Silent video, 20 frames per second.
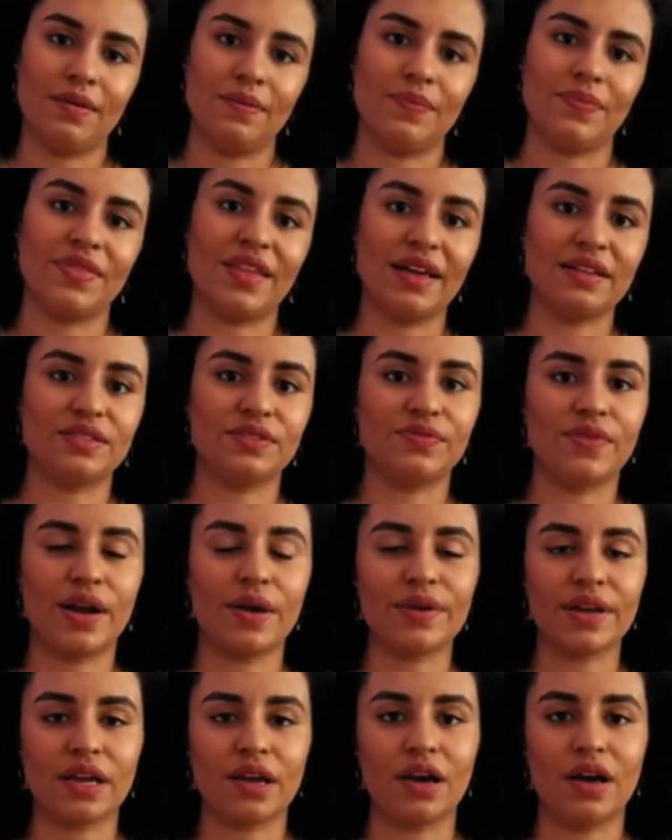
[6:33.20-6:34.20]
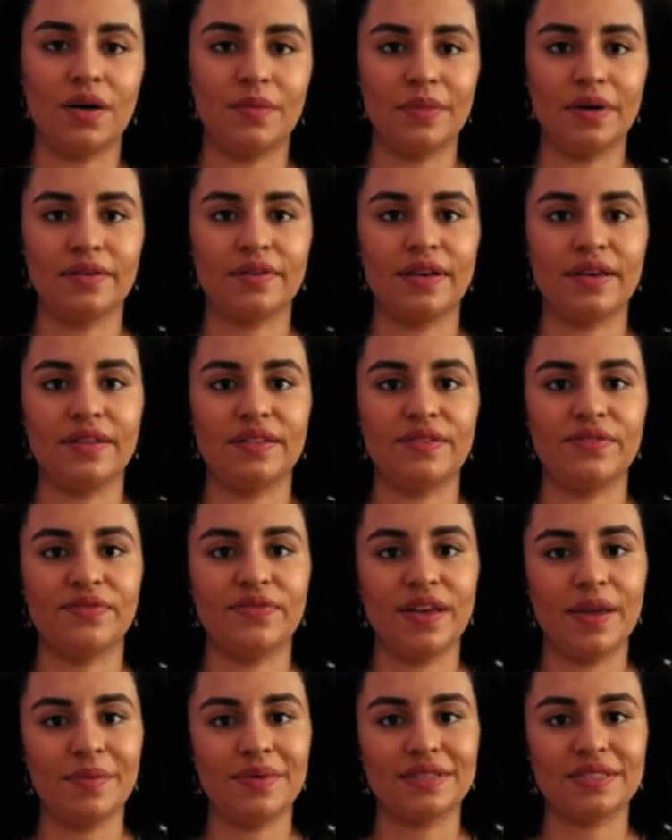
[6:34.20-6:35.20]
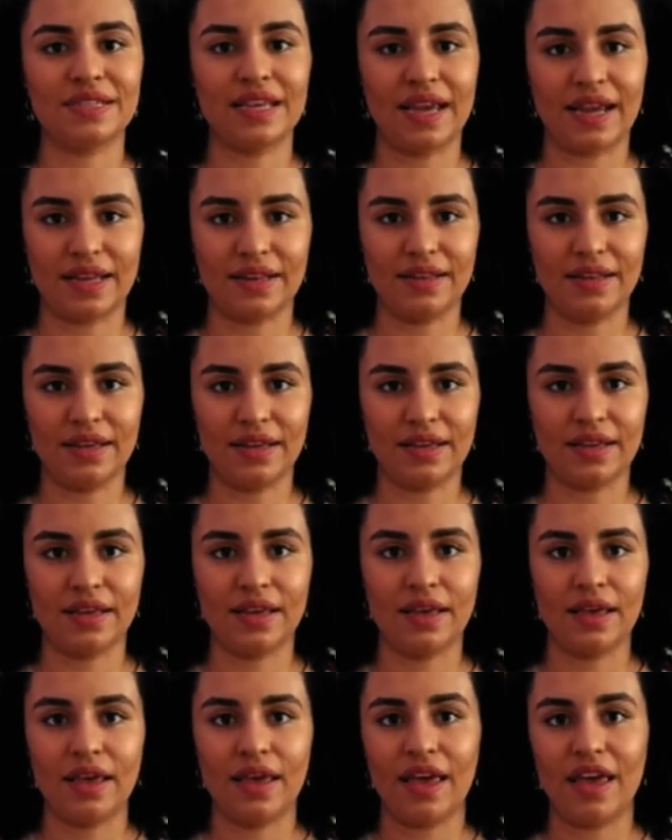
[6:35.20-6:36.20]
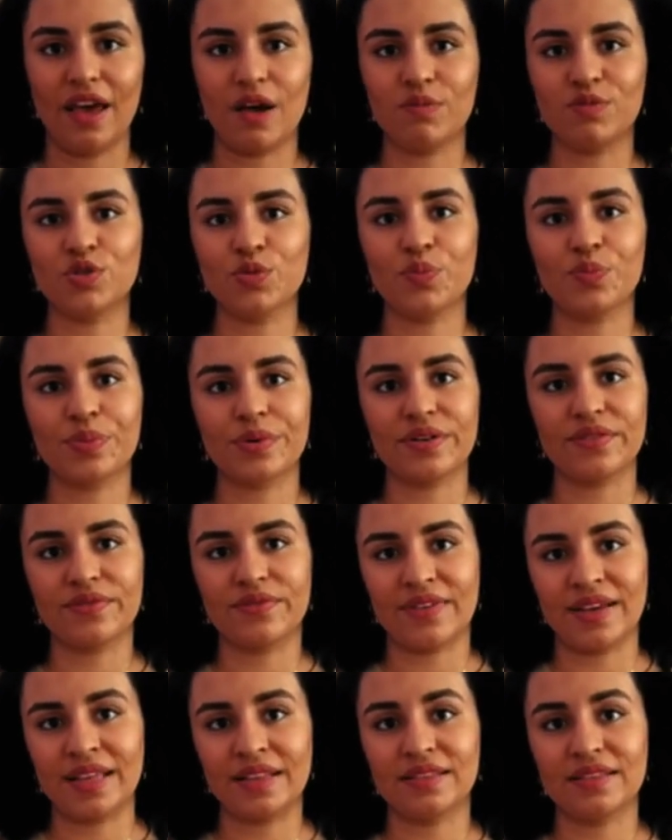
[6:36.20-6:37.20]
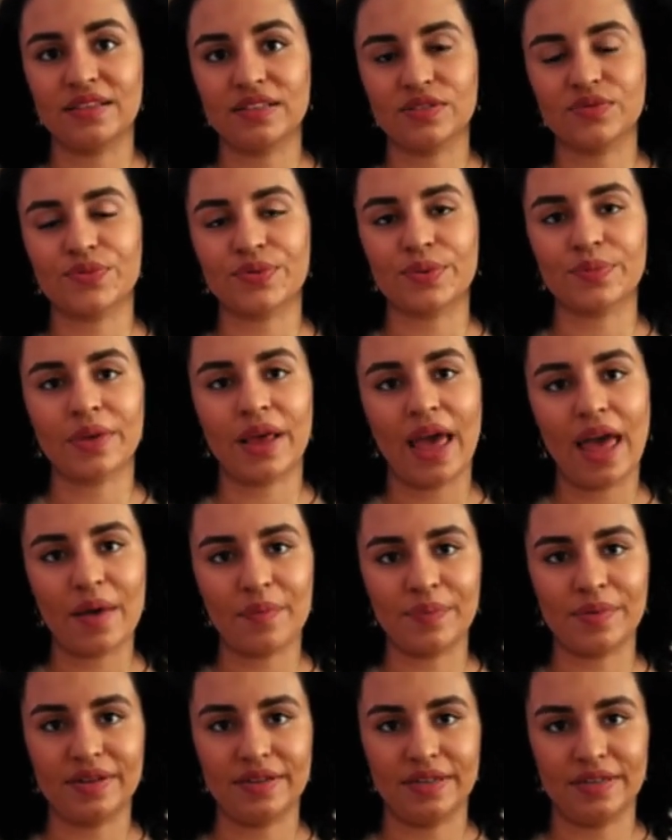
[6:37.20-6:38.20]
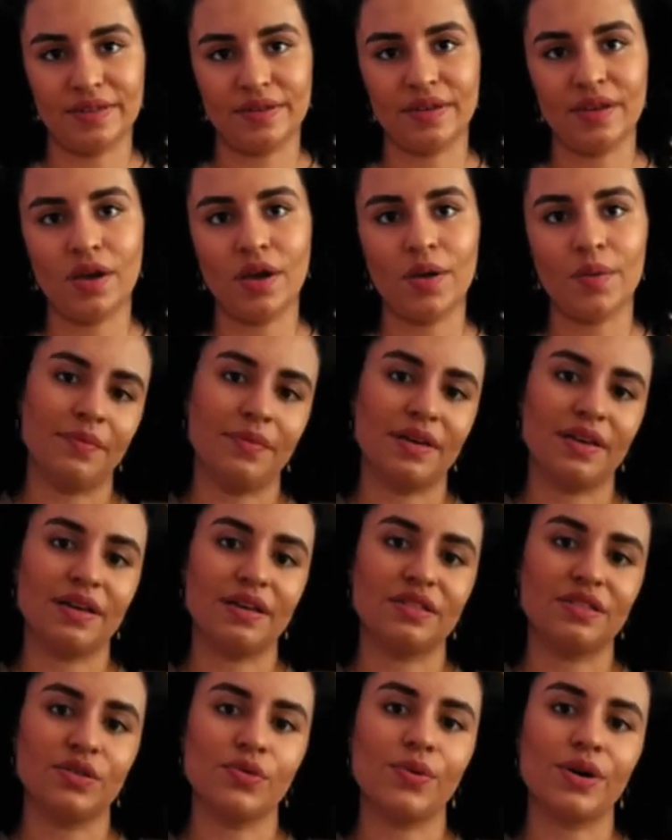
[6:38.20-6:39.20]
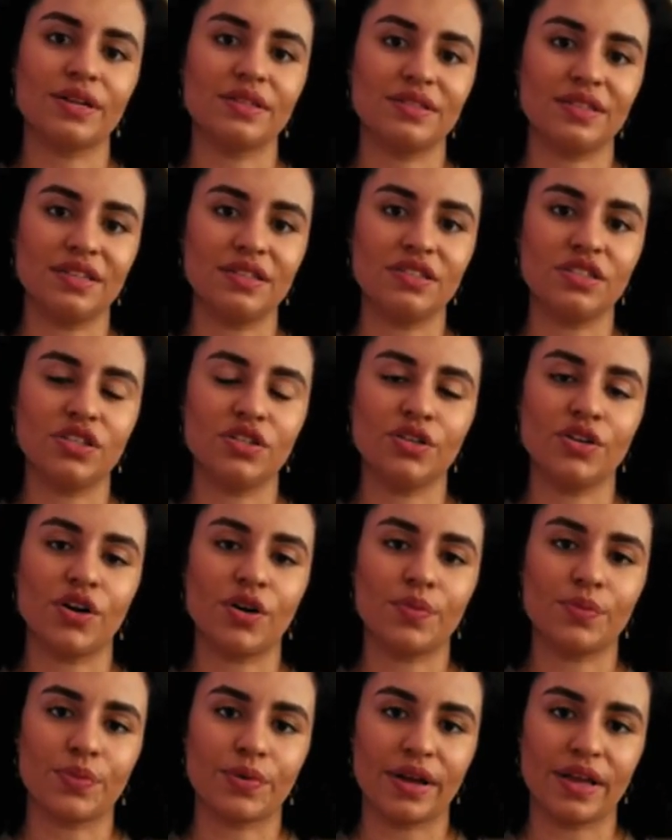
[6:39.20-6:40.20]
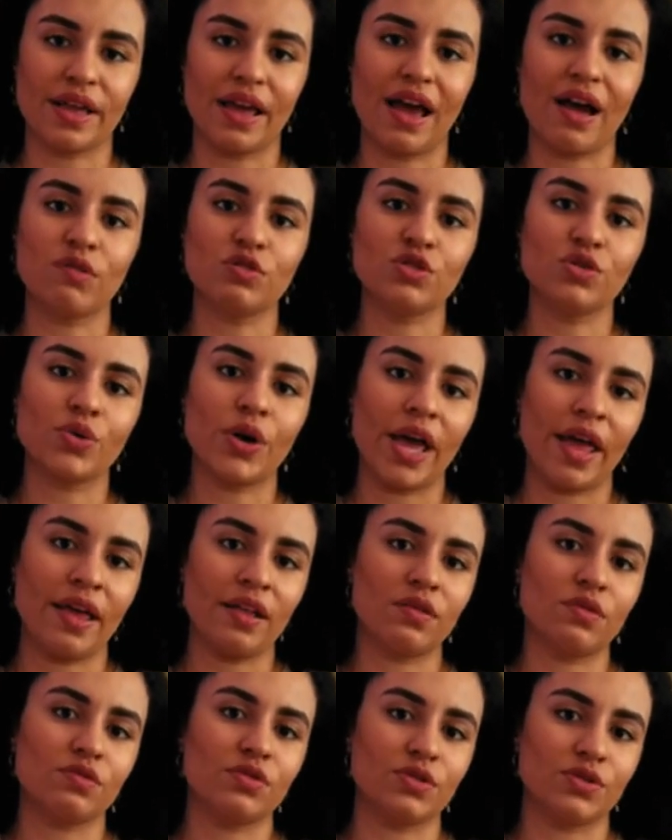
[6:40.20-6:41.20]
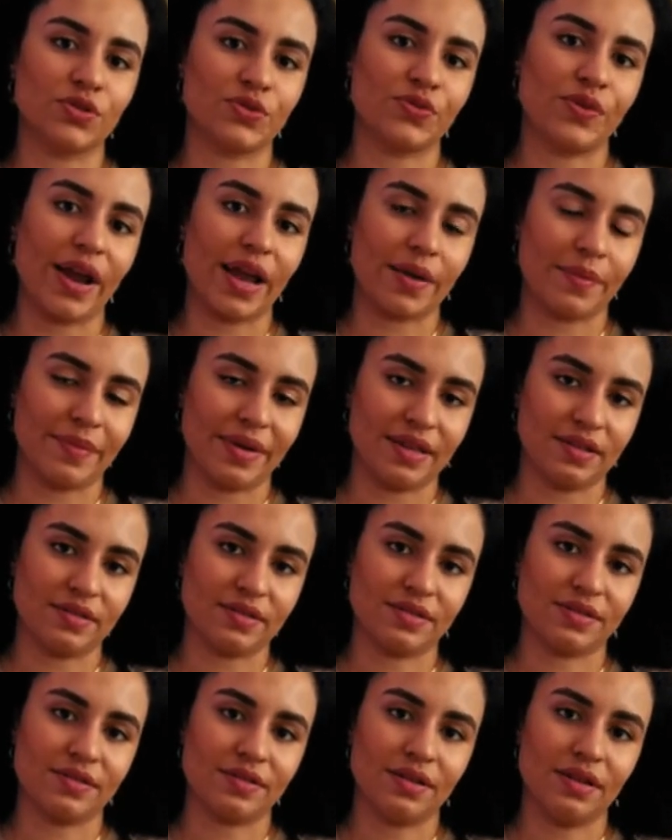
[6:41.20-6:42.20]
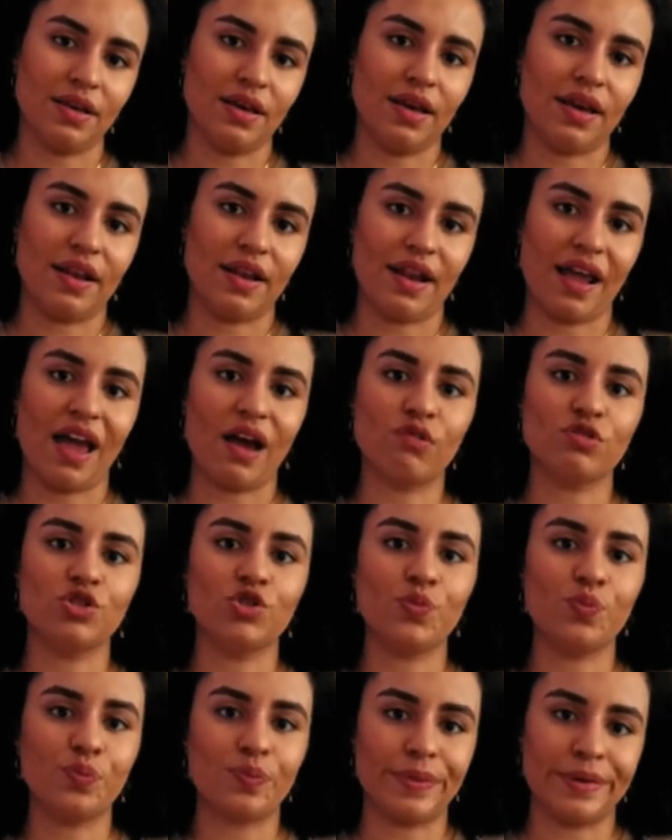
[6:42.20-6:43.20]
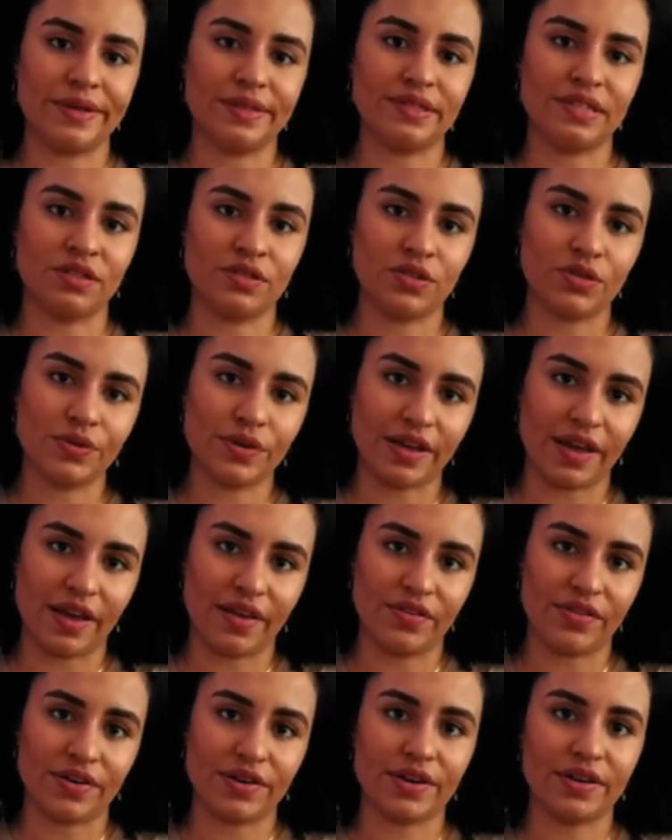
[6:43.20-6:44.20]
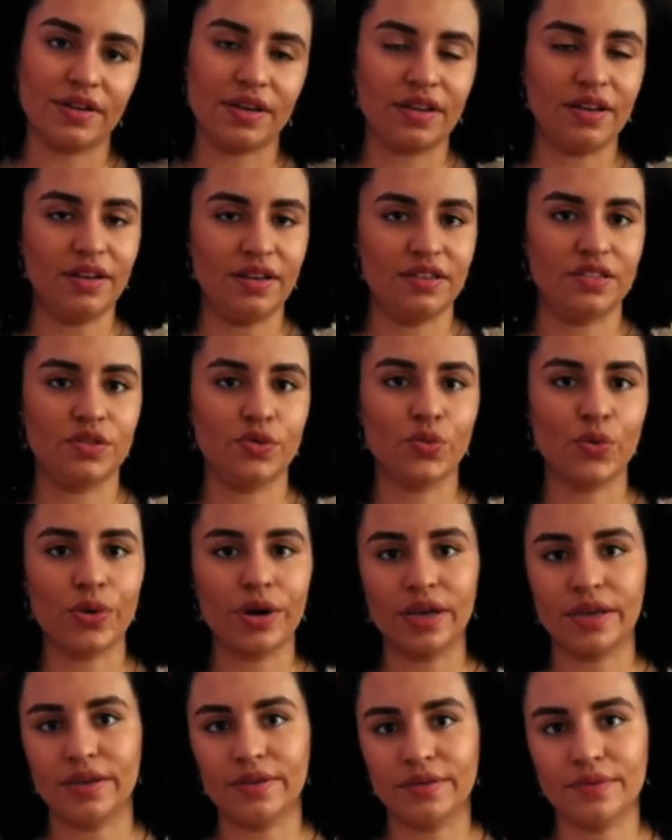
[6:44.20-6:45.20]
That's very common, and the Feynman technique helps you prevent this from happening because you are teaching your brain how to handle those fragments and how to put them together in an easy way.